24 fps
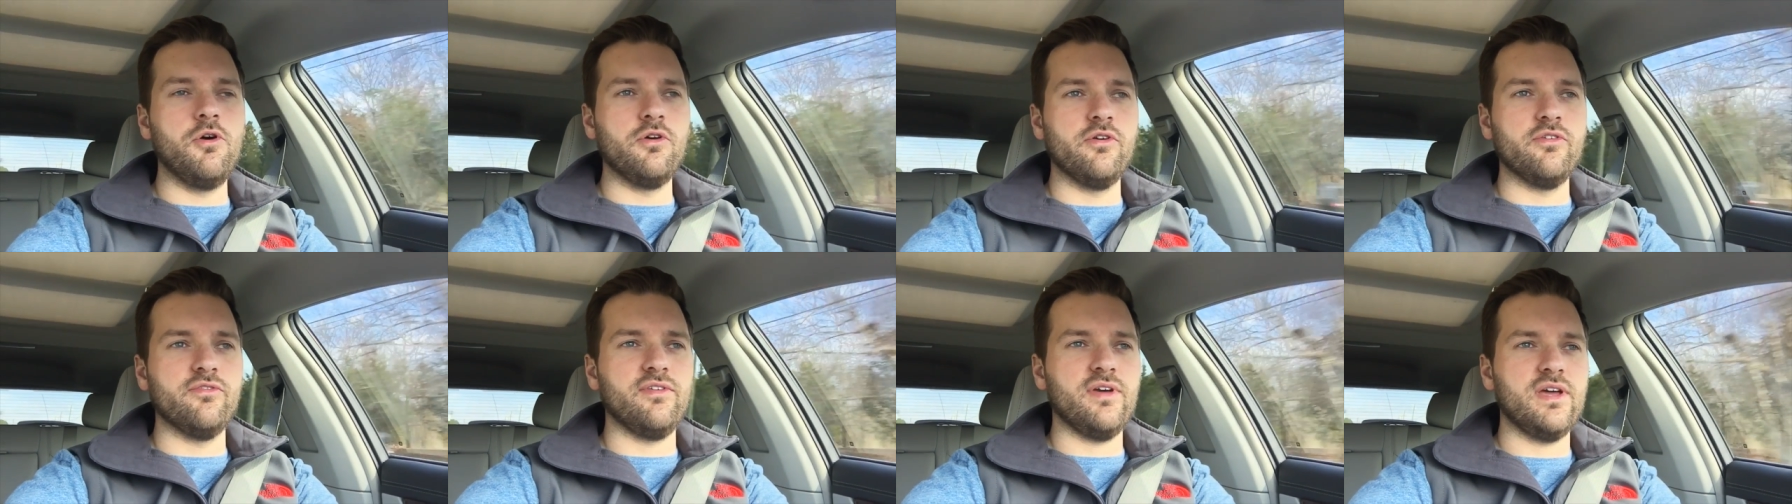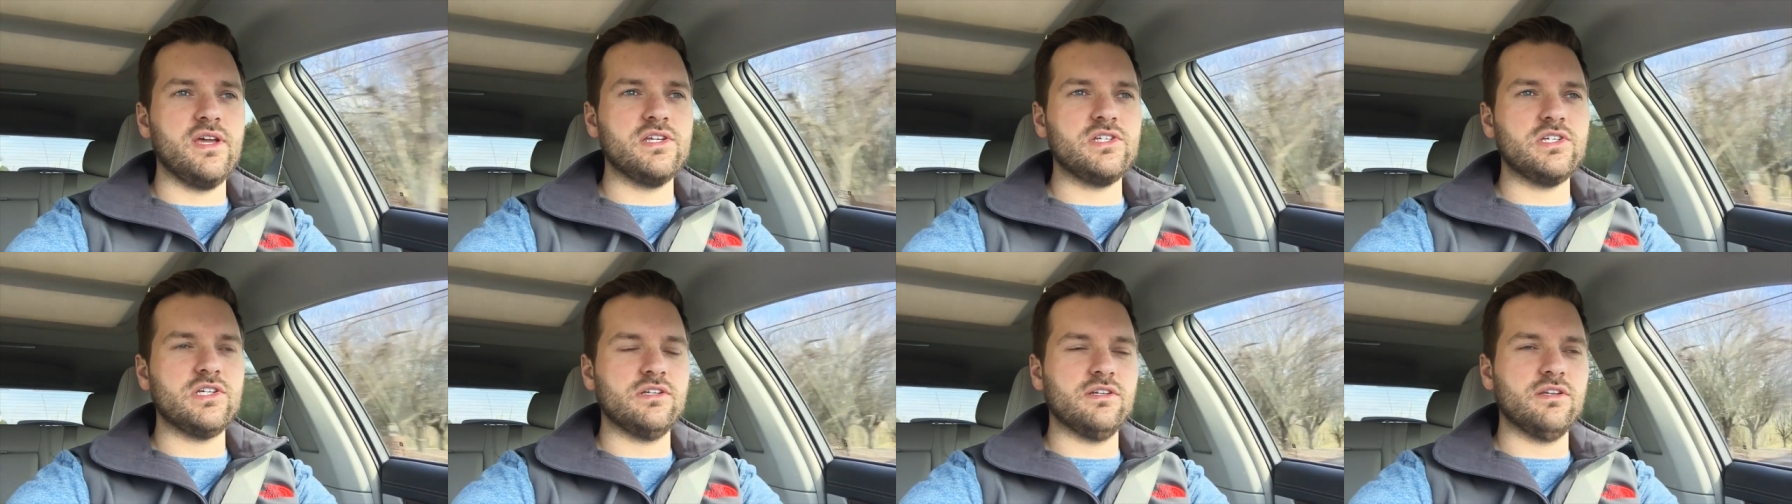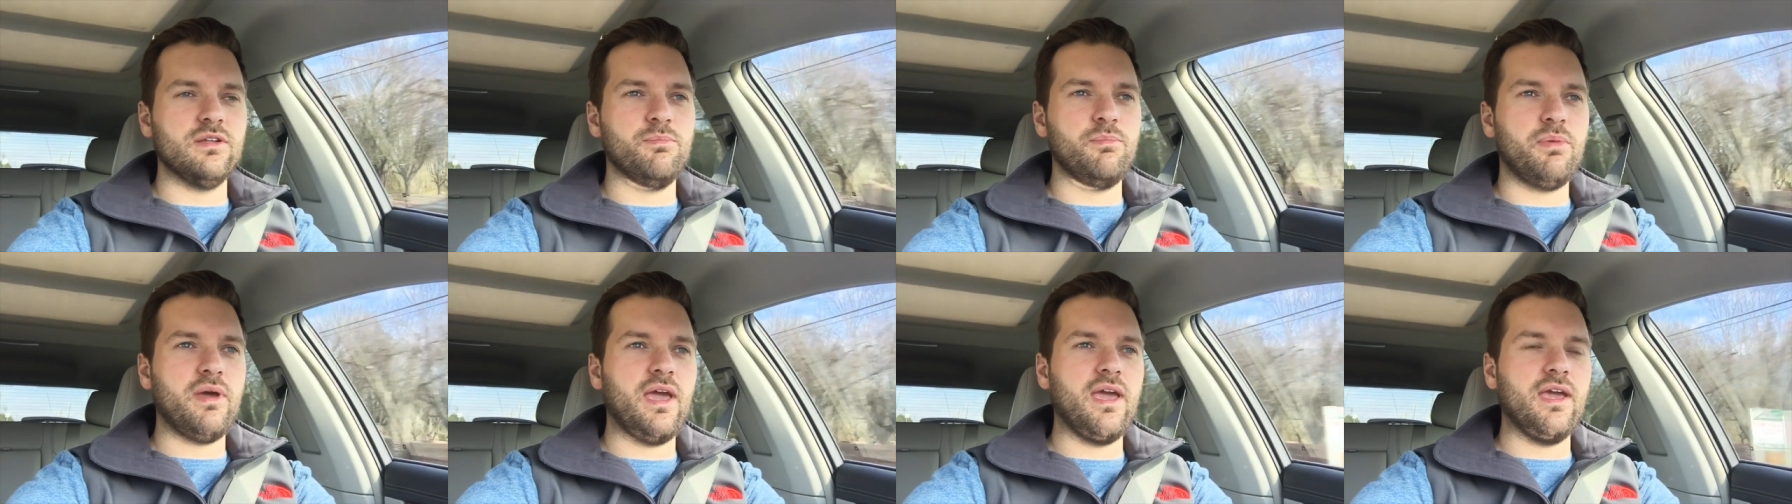motivation
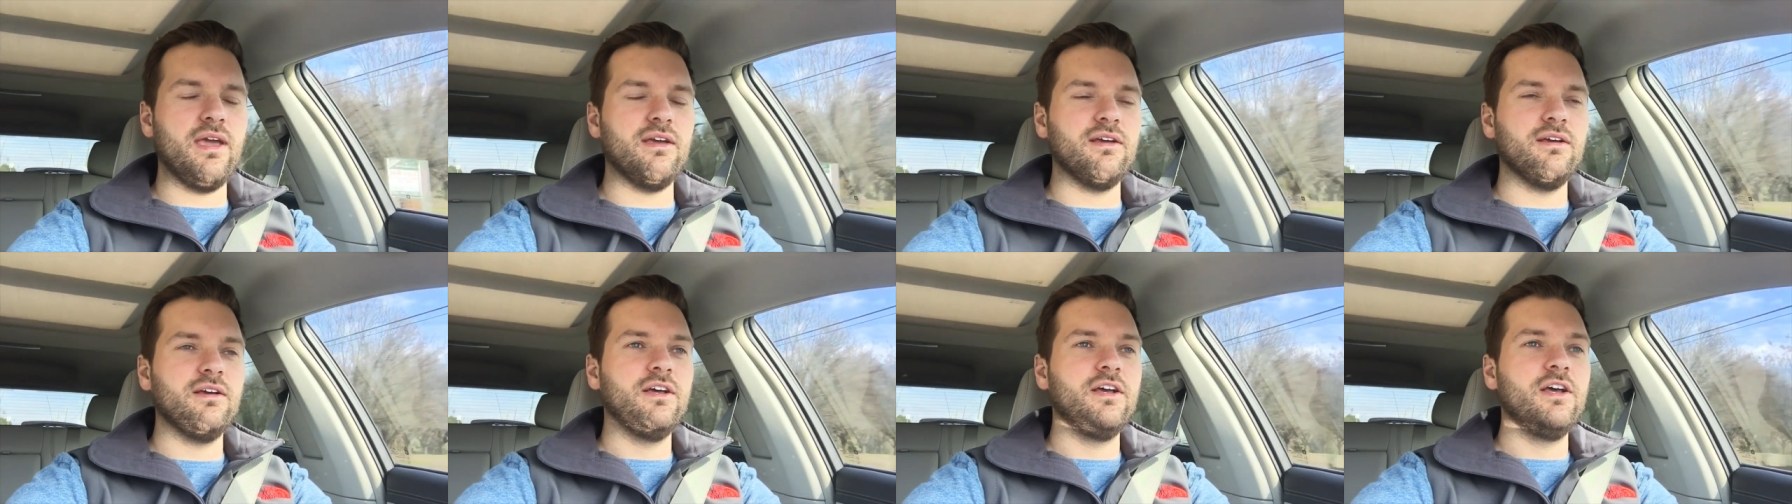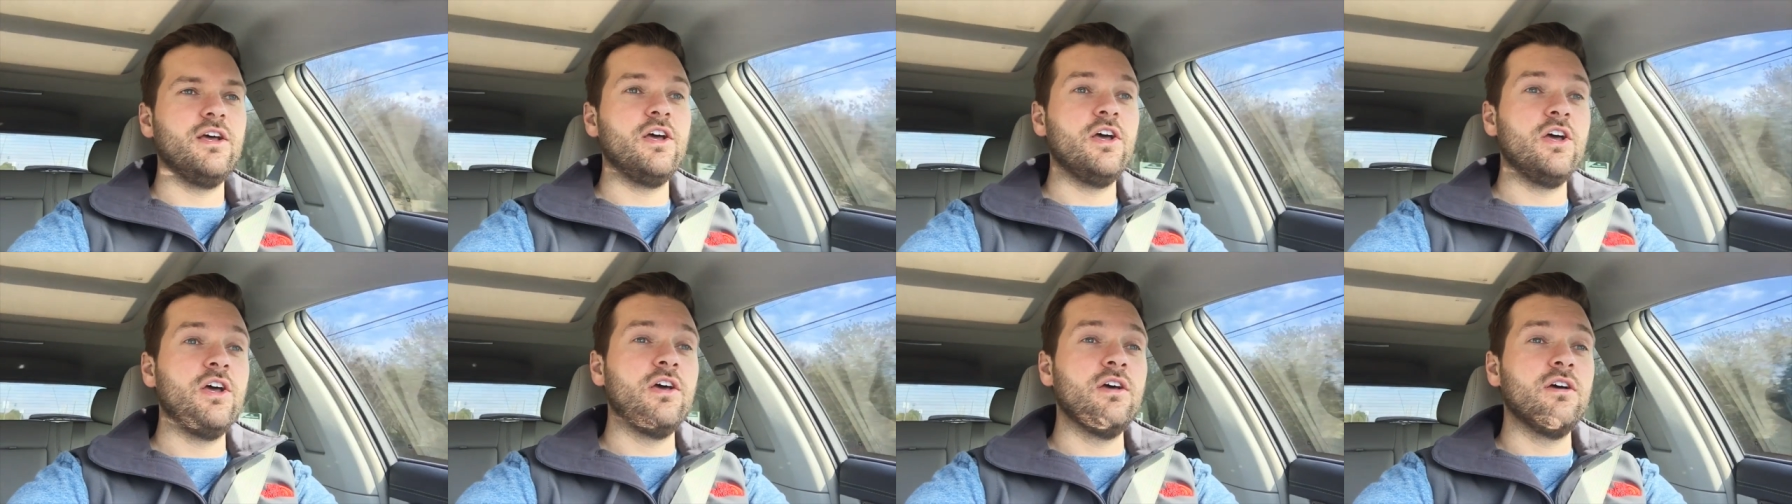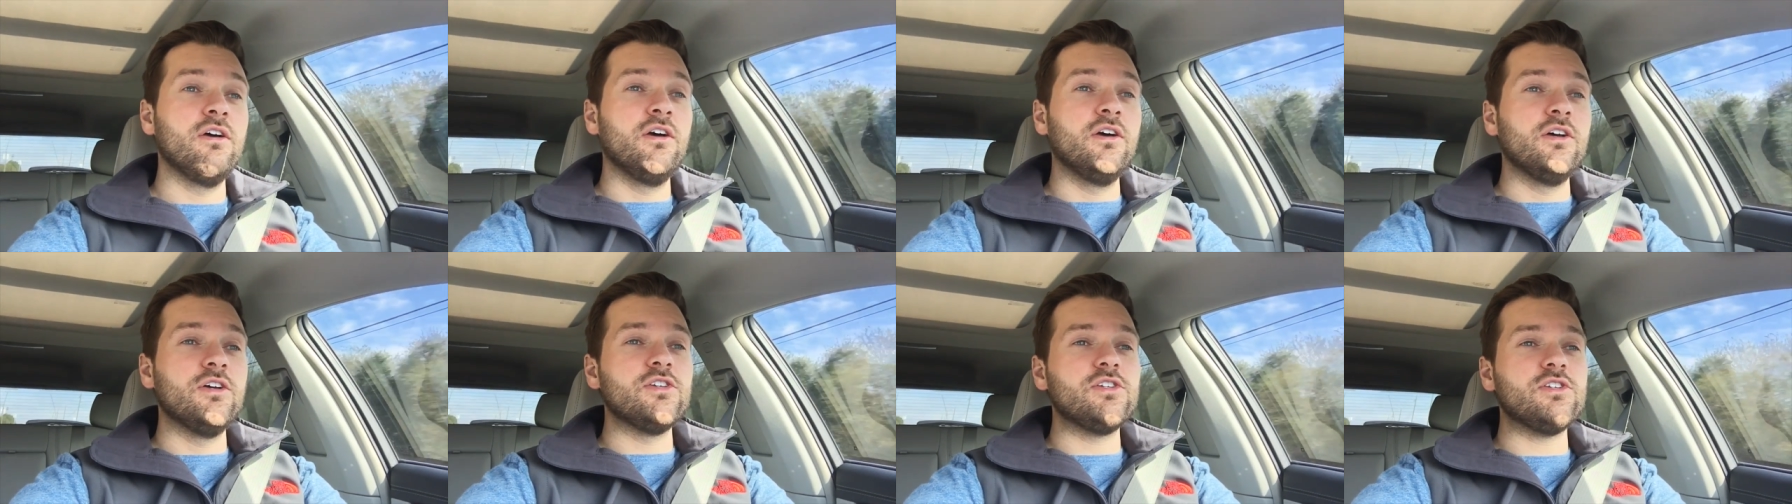to paint.
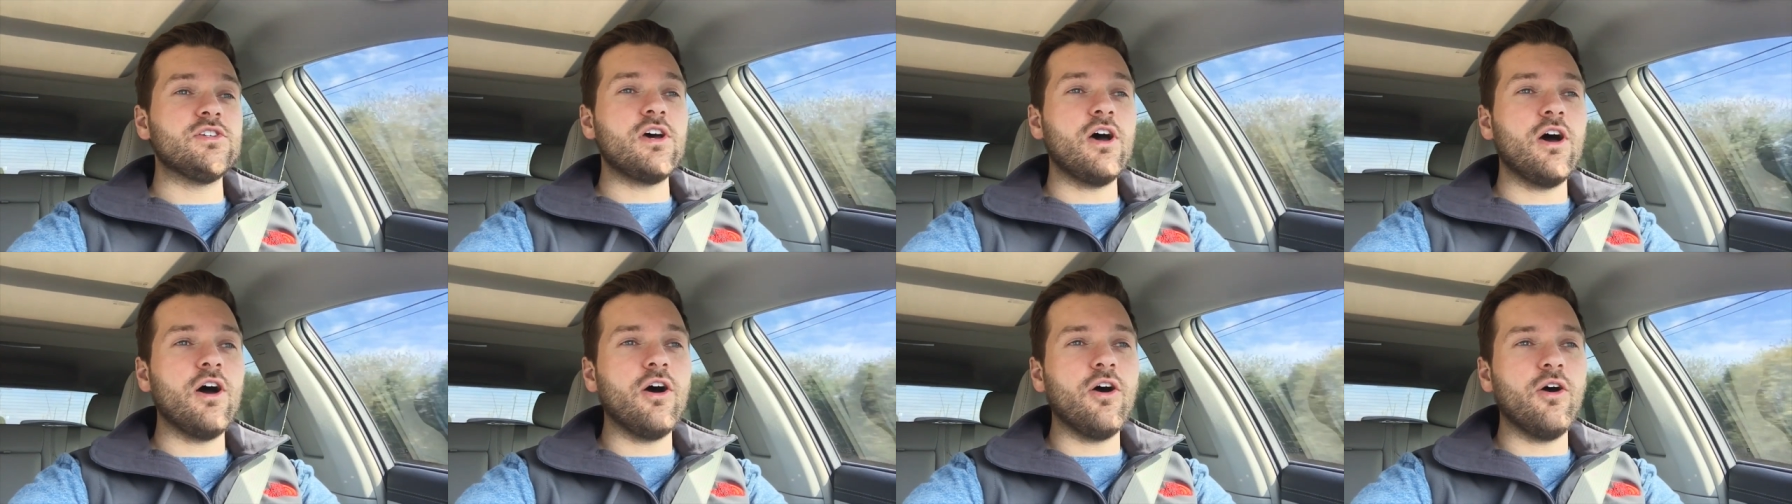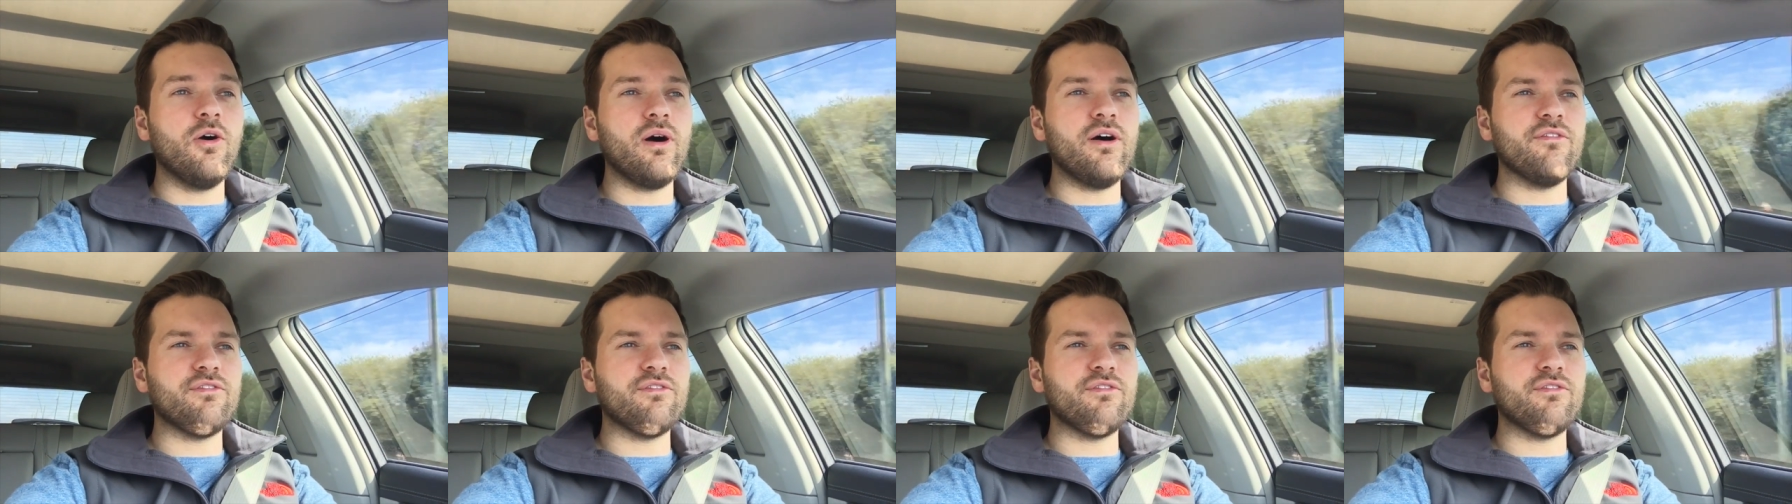So